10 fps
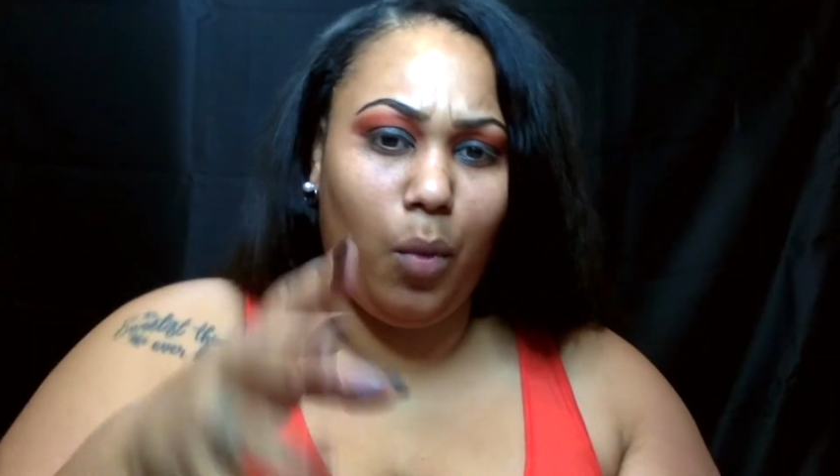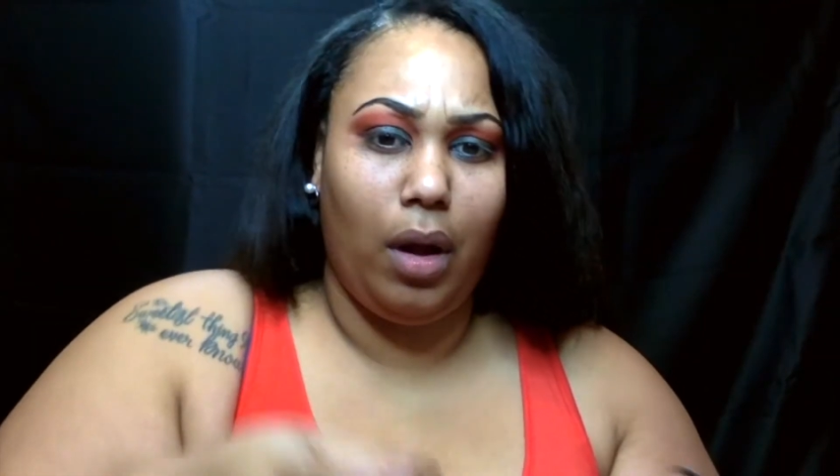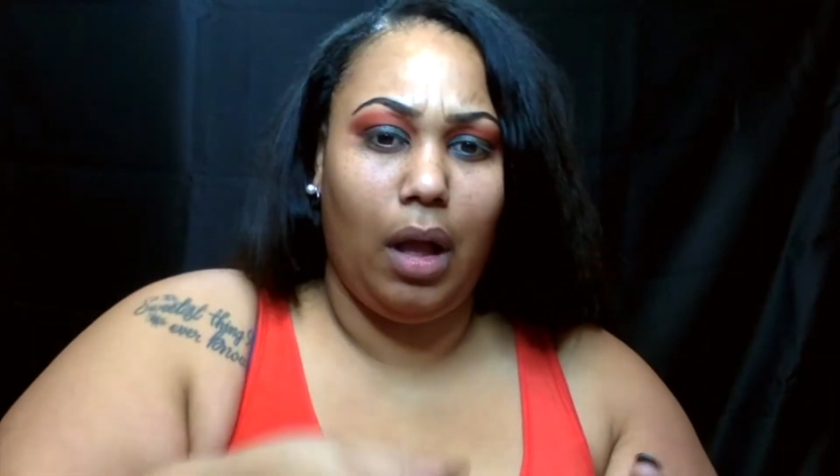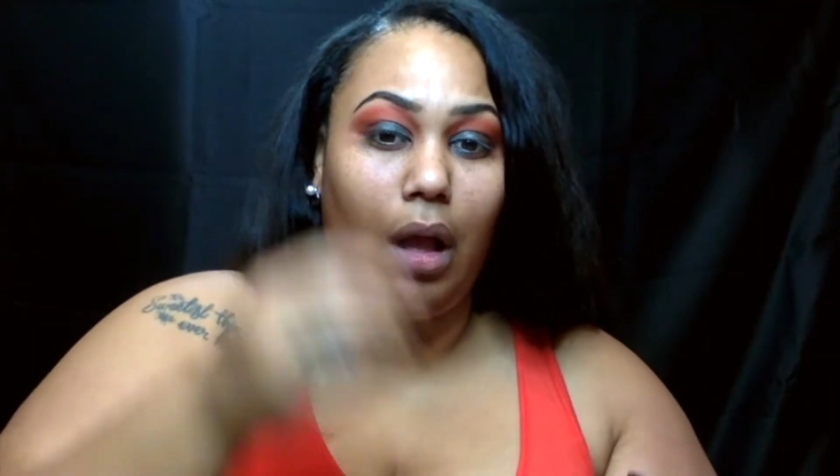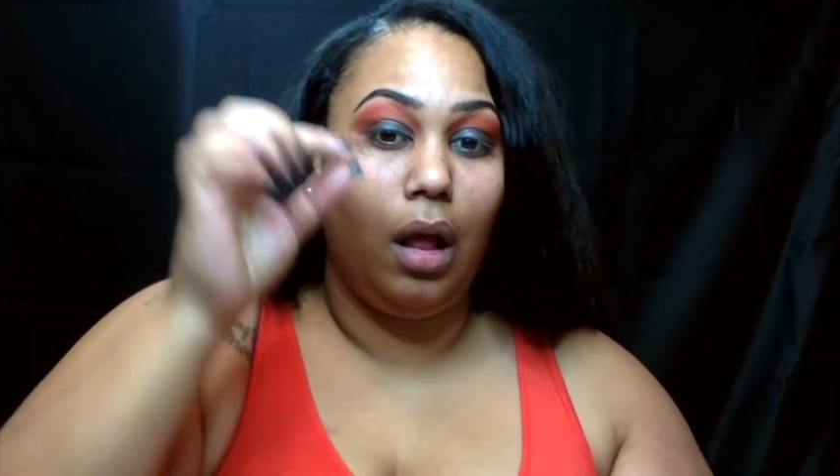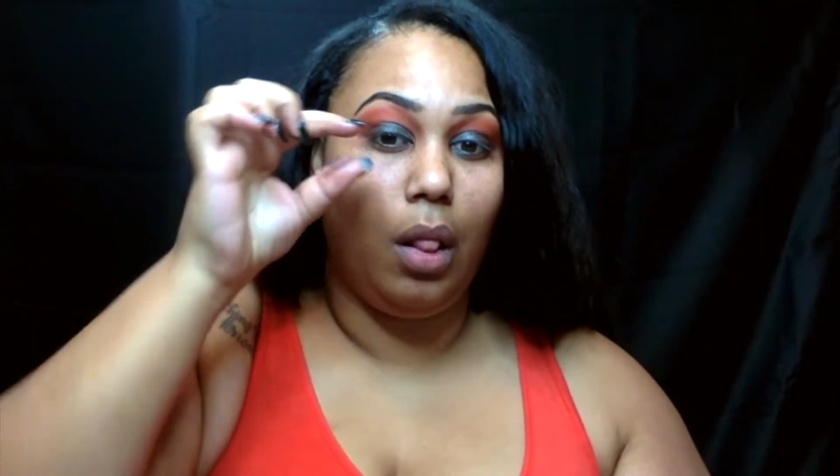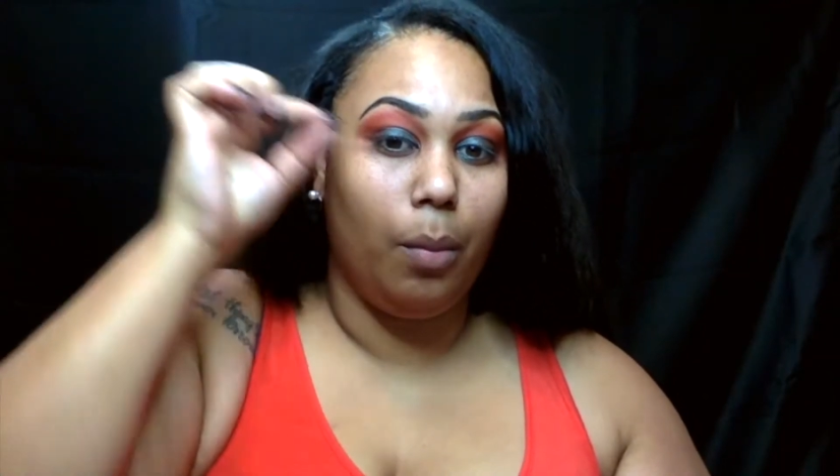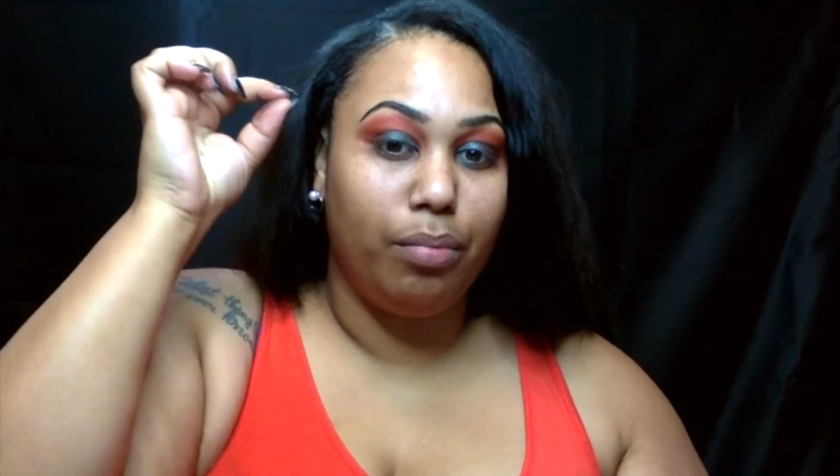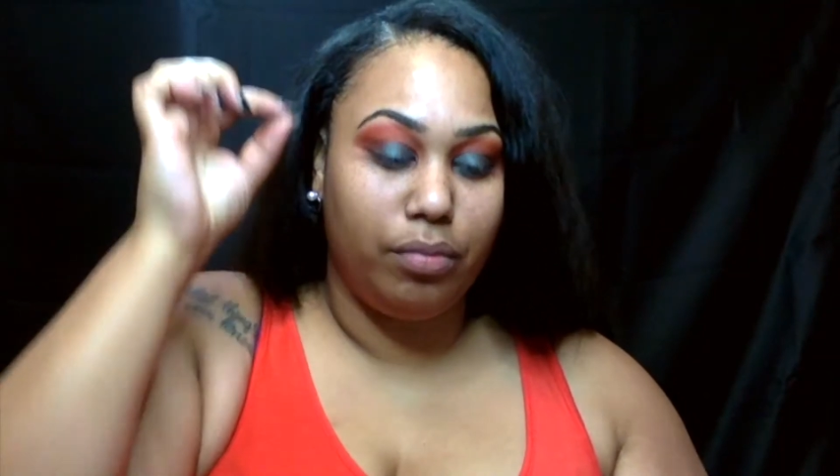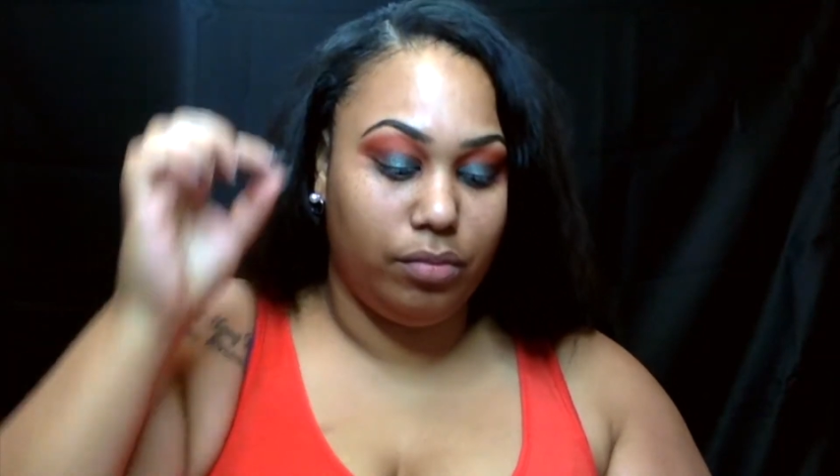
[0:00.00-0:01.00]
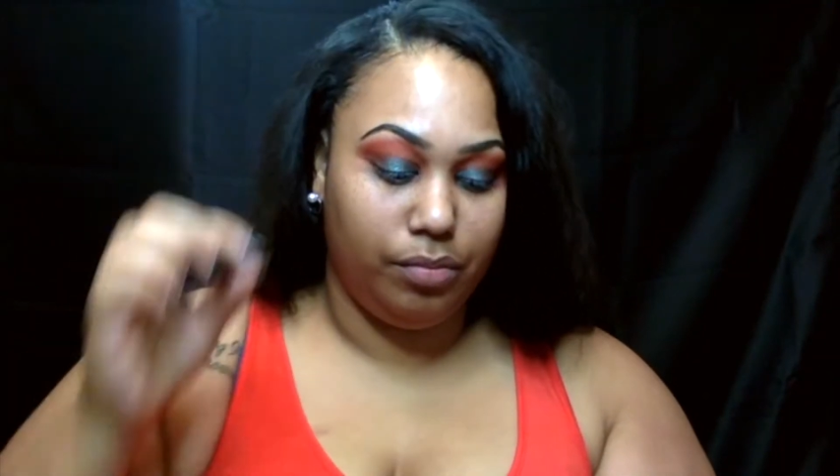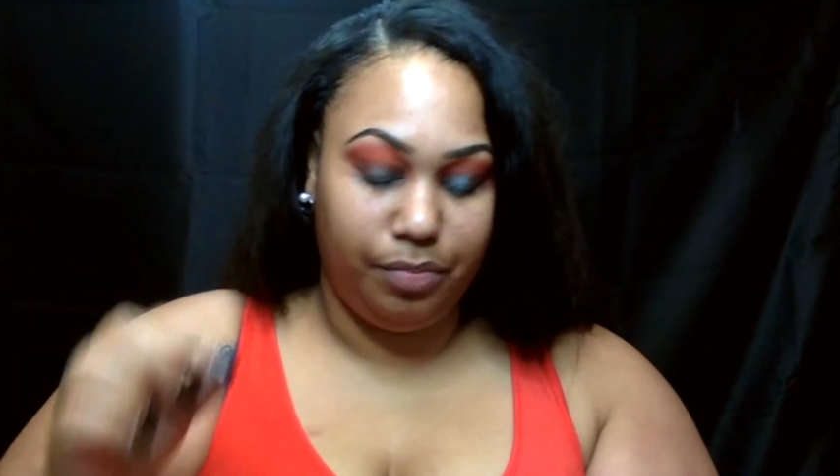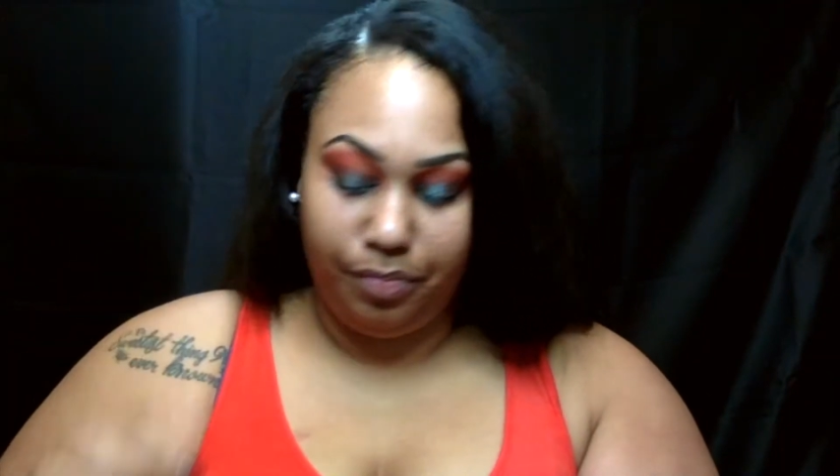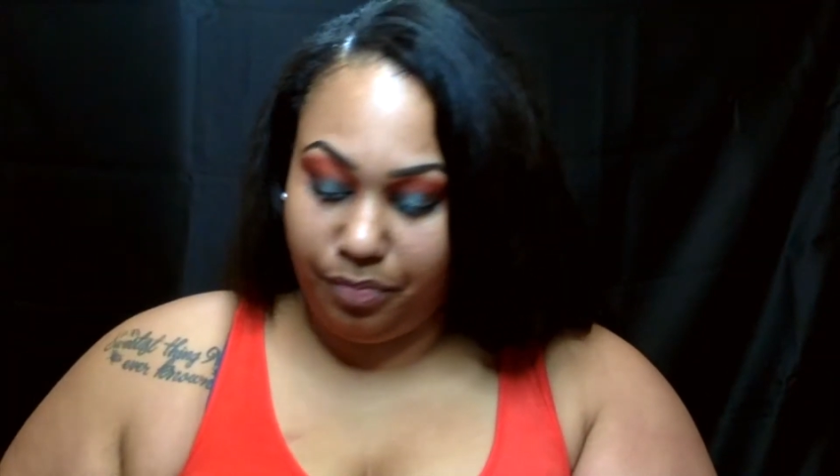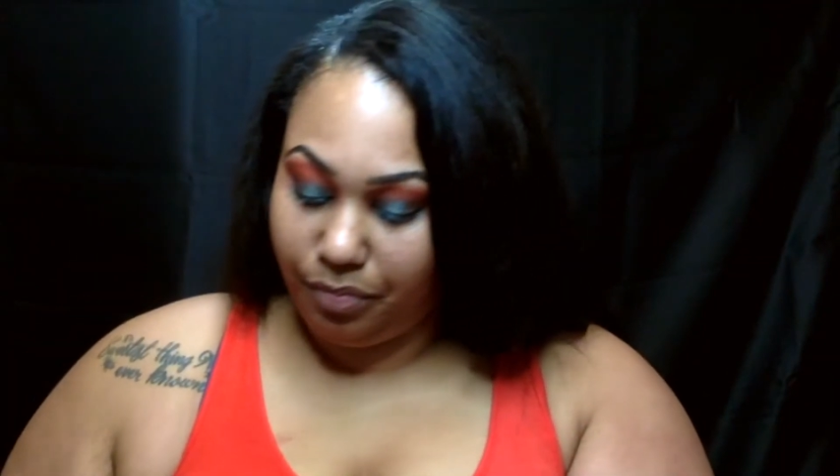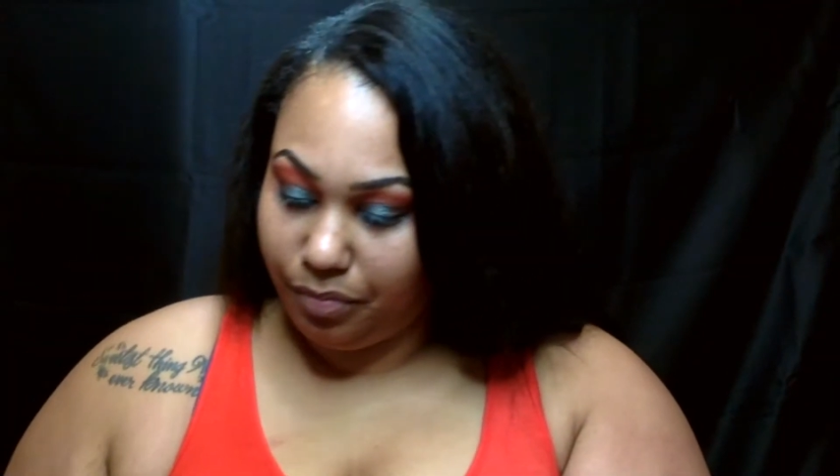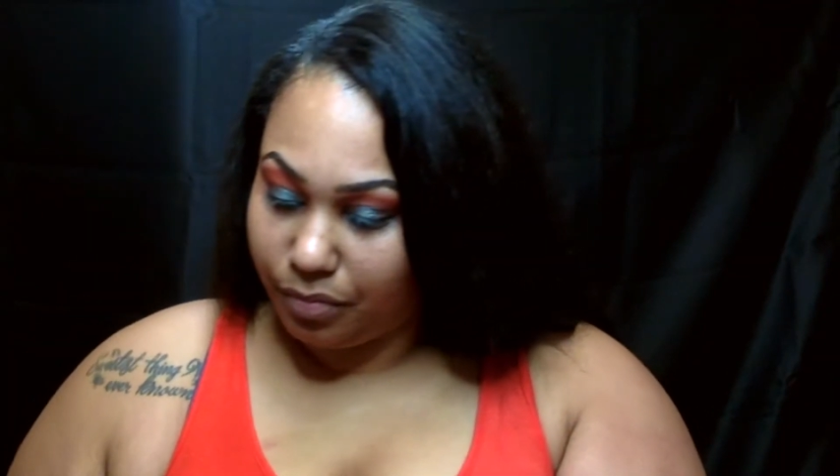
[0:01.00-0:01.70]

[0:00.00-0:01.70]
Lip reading: colors, what we call